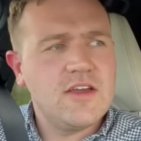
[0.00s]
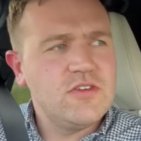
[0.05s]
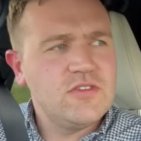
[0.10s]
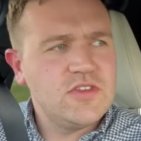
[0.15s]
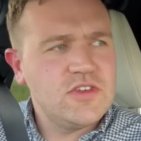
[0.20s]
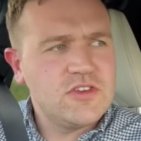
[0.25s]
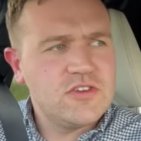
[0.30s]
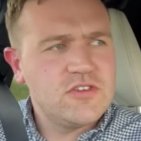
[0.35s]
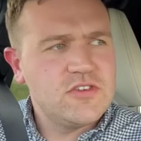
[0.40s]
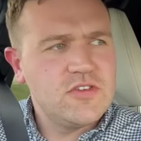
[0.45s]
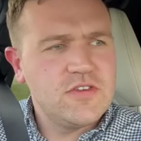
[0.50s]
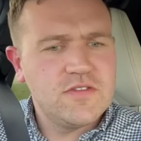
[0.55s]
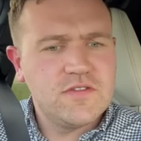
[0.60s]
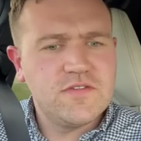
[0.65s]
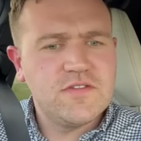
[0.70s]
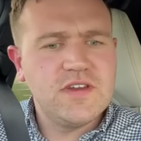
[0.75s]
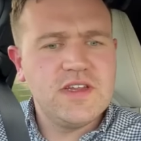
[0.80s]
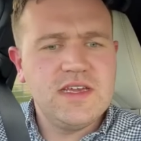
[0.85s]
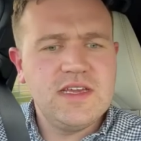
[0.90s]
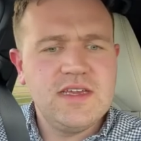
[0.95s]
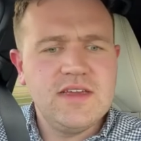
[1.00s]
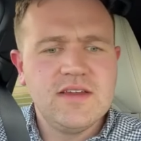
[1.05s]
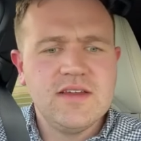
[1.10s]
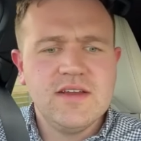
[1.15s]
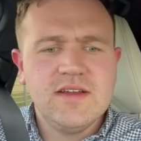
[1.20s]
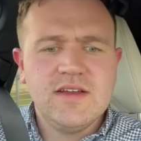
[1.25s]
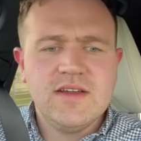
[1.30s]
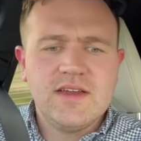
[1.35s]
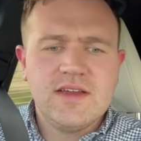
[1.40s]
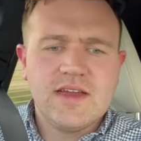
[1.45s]
Audi Q3,
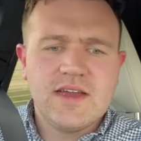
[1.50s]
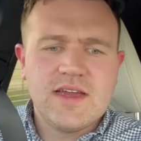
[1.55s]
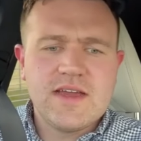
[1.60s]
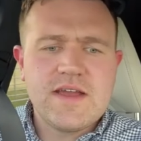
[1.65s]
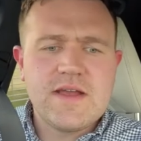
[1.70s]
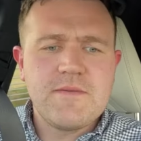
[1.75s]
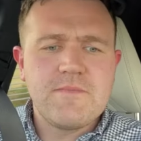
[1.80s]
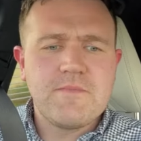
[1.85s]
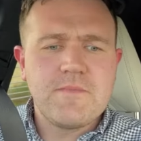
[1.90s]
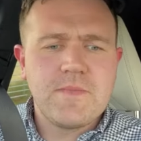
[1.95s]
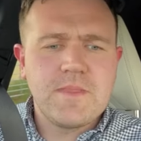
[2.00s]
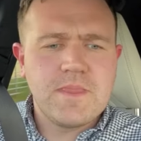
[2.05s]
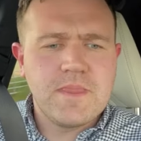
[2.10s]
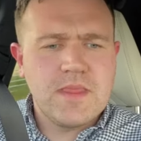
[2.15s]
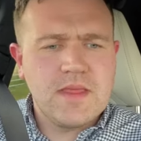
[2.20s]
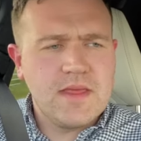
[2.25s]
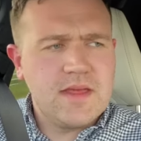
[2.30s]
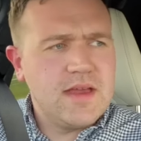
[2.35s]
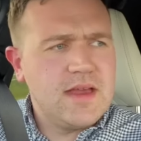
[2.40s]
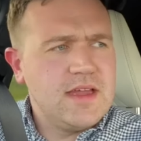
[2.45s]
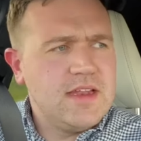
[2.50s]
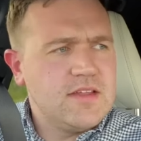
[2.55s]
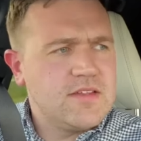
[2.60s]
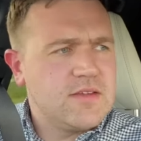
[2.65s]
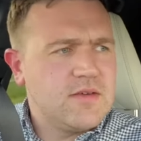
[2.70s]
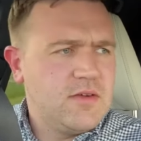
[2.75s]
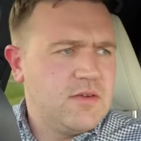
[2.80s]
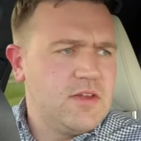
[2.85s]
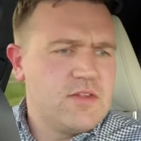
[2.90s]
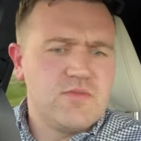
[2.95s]
and
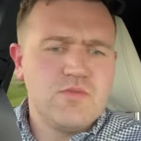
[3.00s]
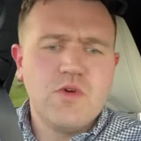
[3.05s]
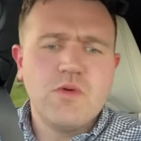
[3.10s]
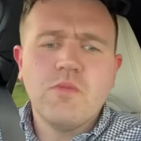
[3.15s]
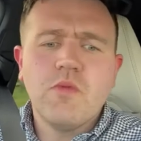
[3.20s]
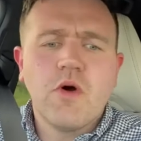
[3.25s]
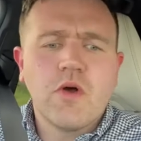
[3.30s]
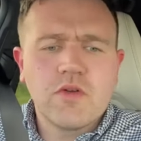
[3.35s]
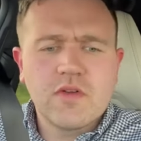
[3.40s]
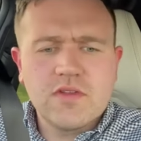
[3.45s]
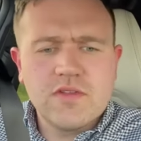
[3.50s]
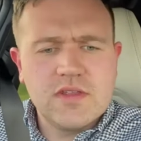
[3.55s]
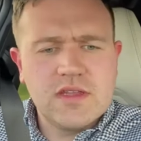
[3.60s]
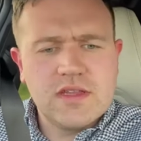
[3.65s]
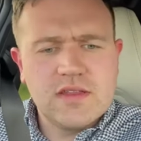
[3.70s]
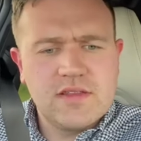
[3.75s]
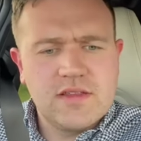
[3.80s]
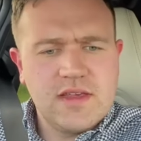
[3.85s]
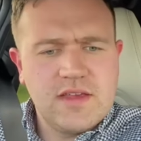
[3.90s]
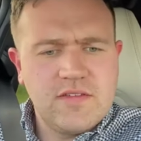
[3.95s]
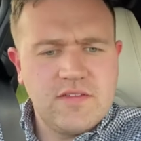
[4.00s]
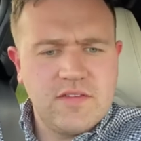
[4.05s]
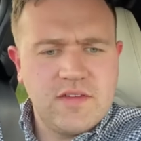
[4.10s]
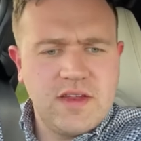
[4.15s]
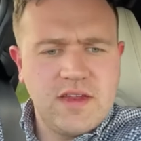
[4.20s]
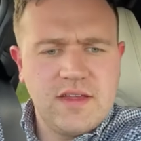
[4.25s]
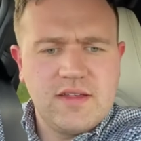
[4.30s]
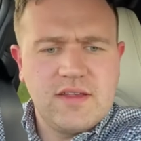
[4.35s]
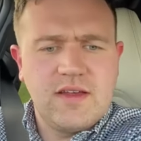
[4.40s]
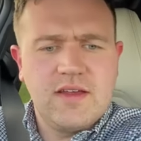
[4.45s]
it's more modern than, say,
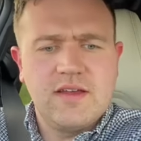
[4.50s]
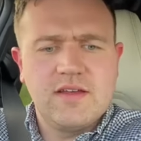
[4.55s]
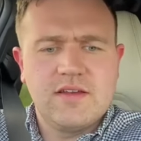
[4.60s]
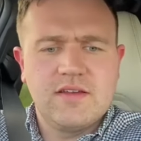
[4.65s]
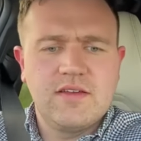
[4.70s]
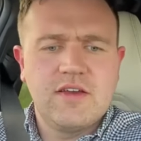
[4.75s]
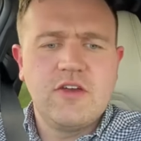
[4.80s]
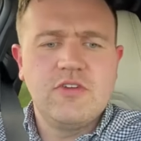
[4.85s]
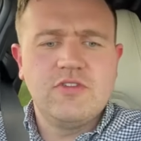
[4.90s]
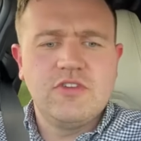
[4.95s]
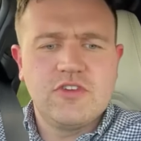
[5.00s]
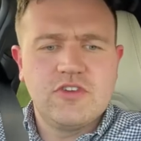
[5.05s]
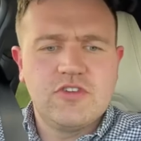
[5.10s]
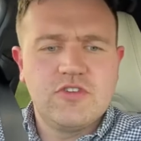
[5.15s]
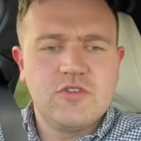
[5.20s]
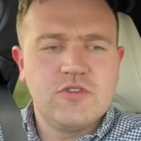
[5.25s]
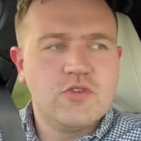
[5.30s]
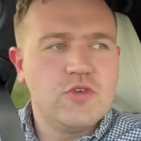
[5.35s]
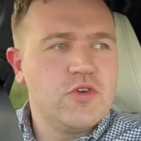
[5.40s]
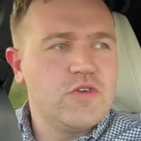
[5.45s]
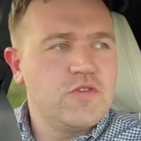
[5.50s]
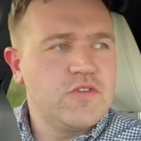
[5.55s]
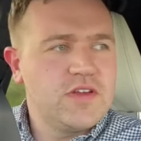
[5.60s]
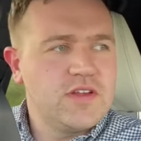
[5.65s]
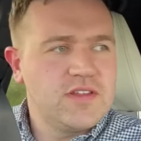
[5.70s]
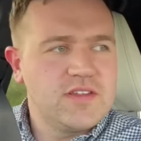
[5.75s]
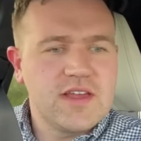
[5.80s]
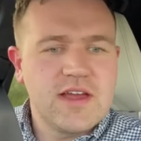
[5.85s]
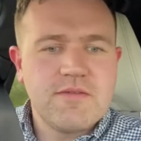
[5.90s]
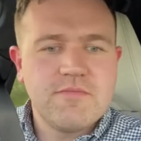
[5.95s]
like Audi Q2, for
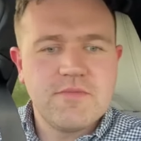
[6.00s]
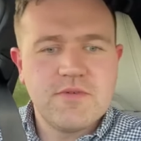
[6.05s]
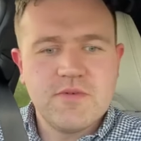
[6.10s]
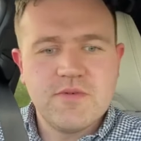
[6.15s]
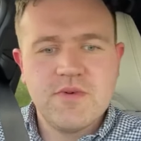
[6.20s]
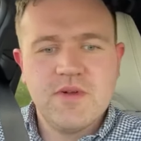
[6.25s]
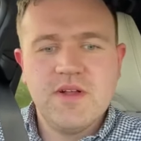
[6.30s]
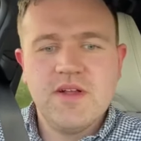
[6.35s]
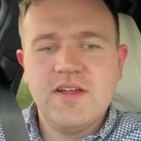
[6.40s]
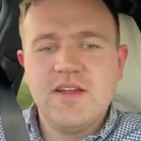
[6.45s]
example.